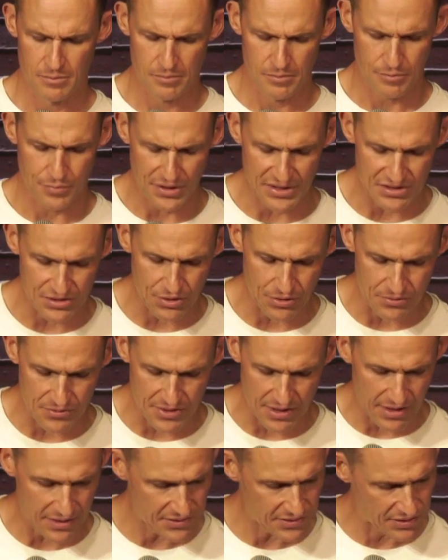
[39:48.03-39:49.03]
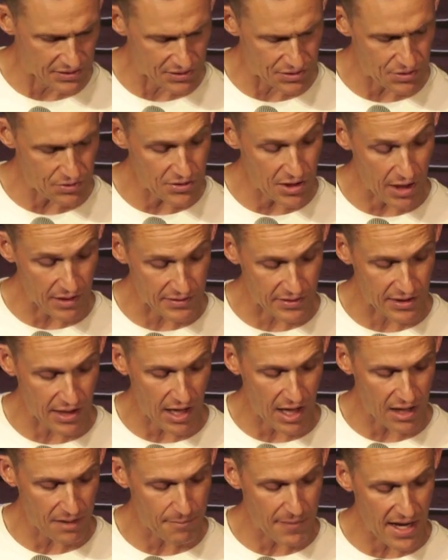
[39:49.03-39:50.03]
Please use us. And as you talk to
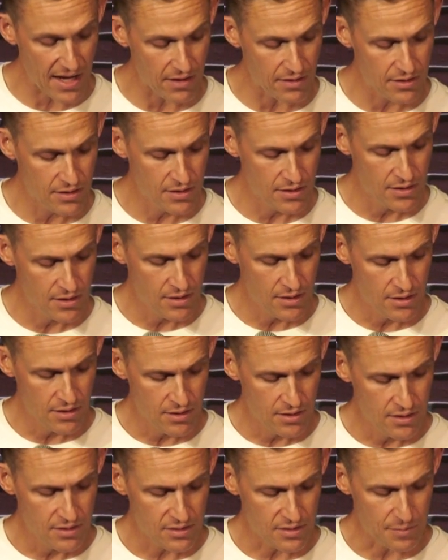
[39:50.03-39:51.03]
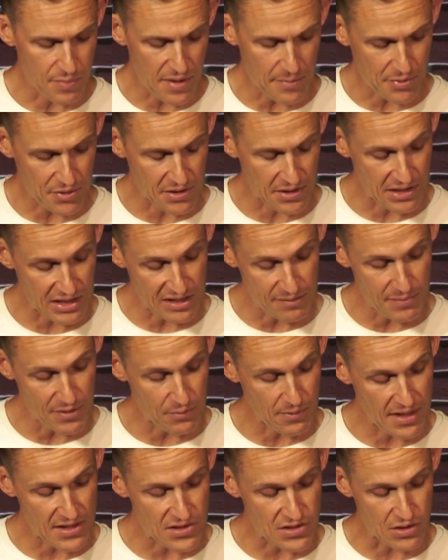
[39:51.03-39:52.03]
God about the people that need to be
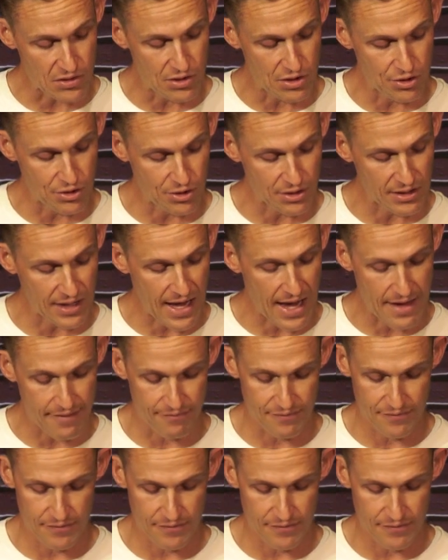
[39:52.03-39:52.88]
rescued in your life